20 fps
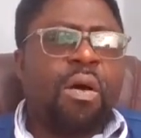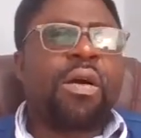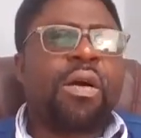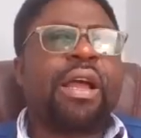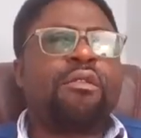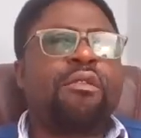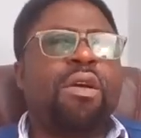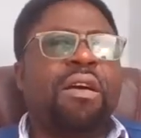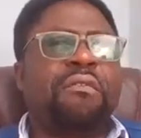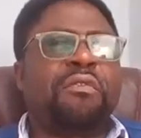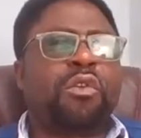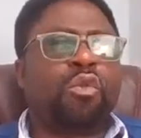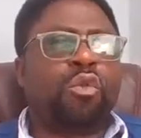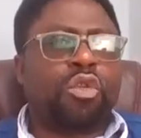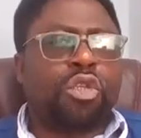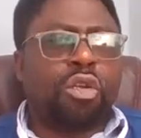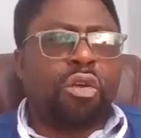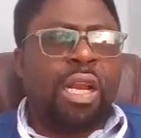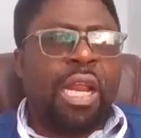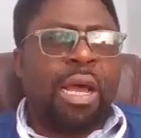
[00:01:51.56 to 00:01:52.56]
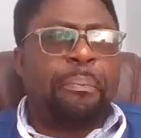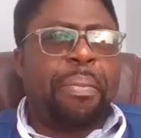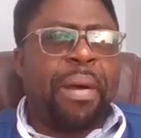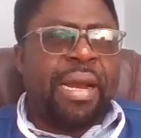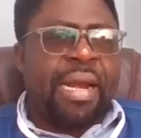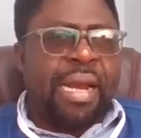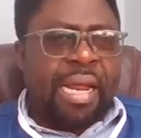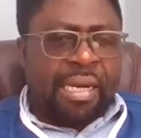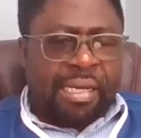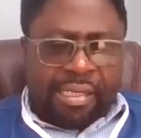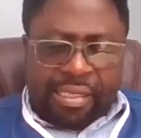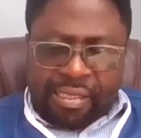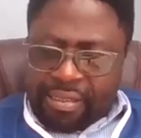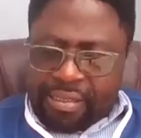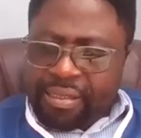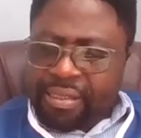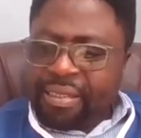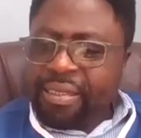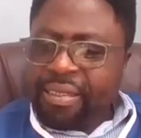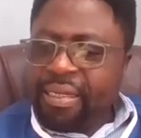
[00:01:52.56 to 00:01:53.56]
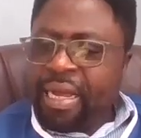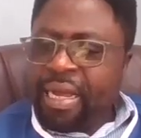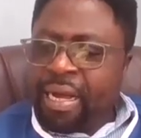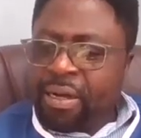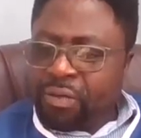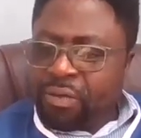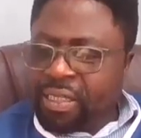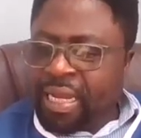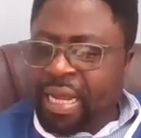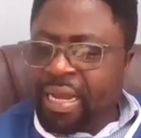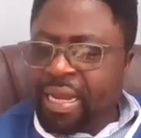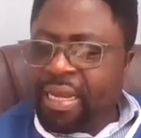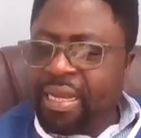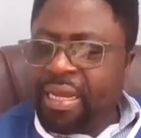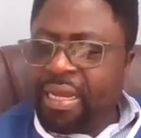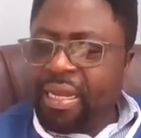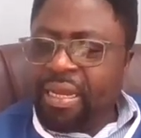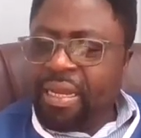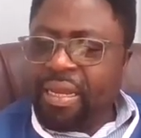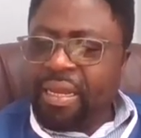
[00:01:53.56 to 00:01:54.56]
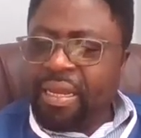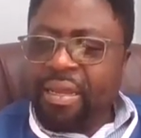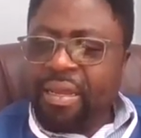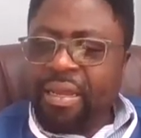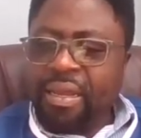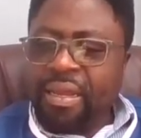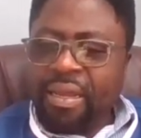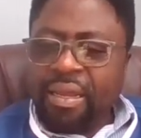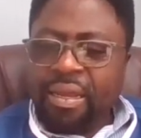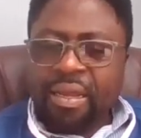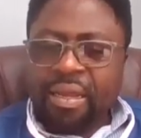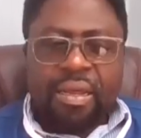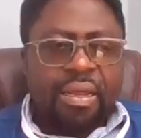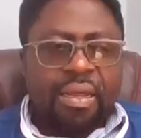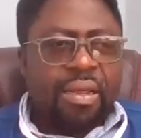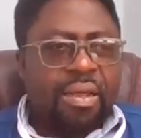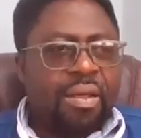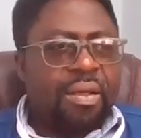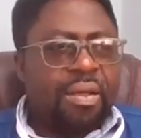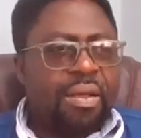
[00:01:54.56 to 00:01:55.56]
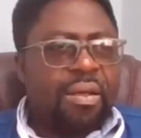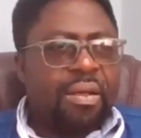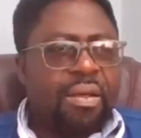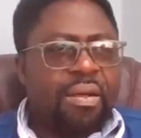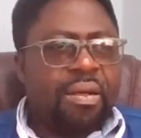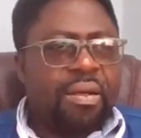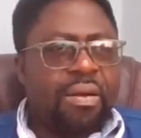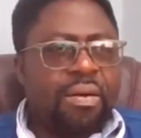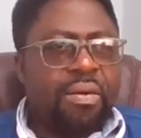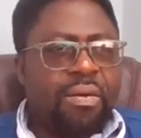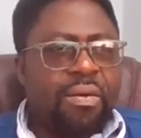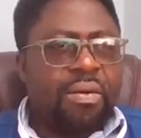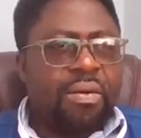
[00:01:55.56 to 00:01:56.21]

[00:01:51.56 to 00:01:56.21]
Okay, you have outside. 2 solar panels outside. Yes, on the roof.